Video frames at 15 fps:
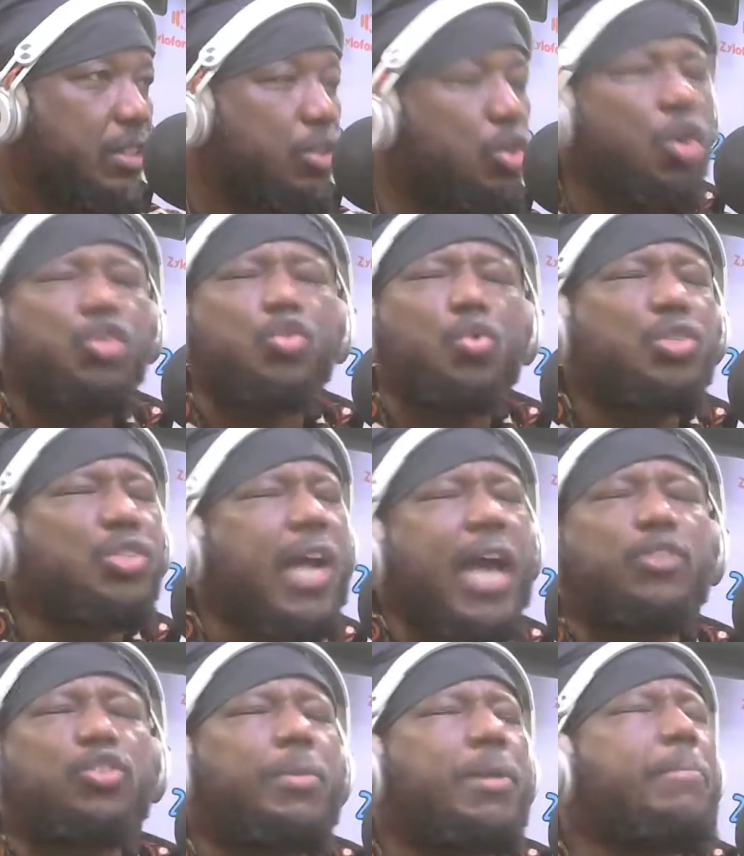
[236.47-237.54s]
Those who
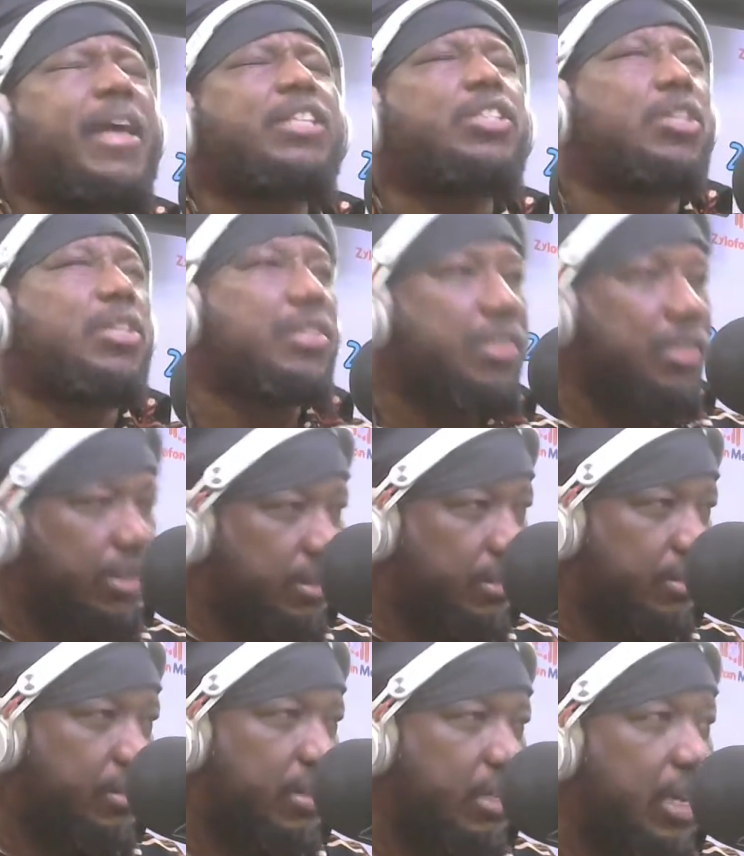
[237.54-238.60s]
try to be mentors
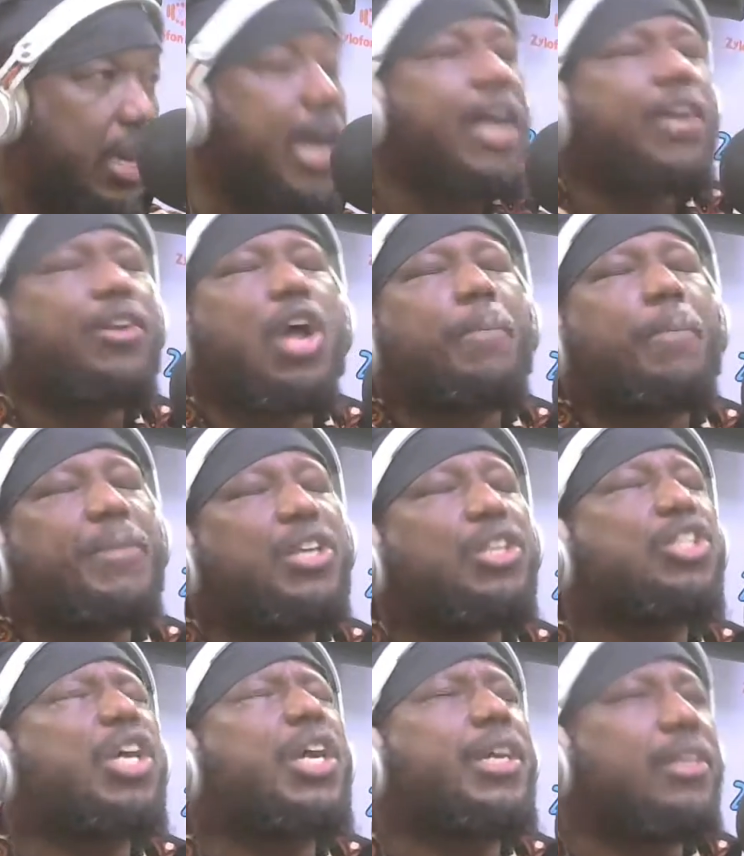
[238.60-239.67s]
end up in
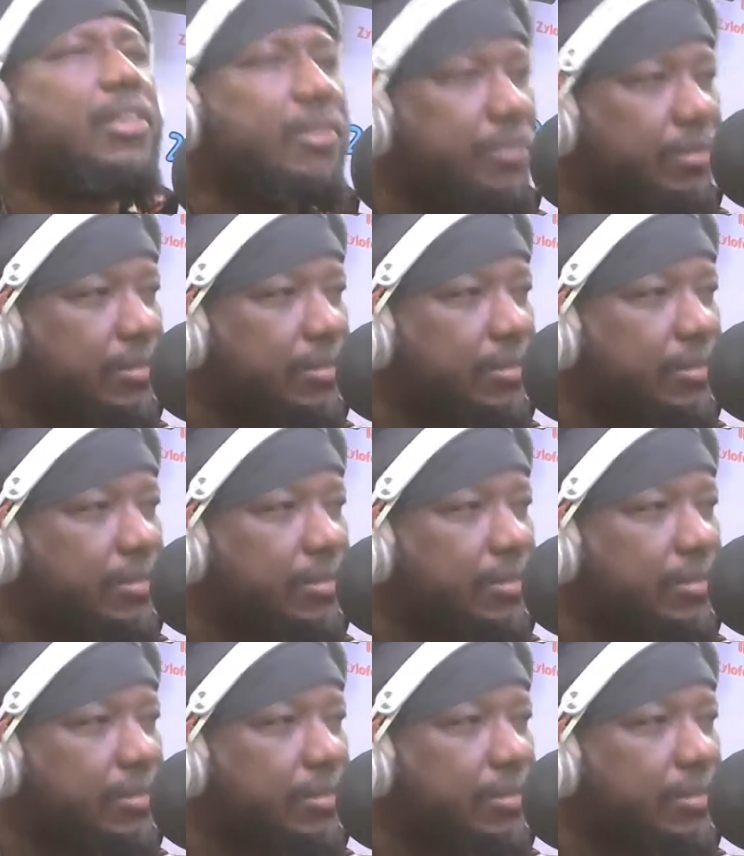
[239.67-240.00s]
jail.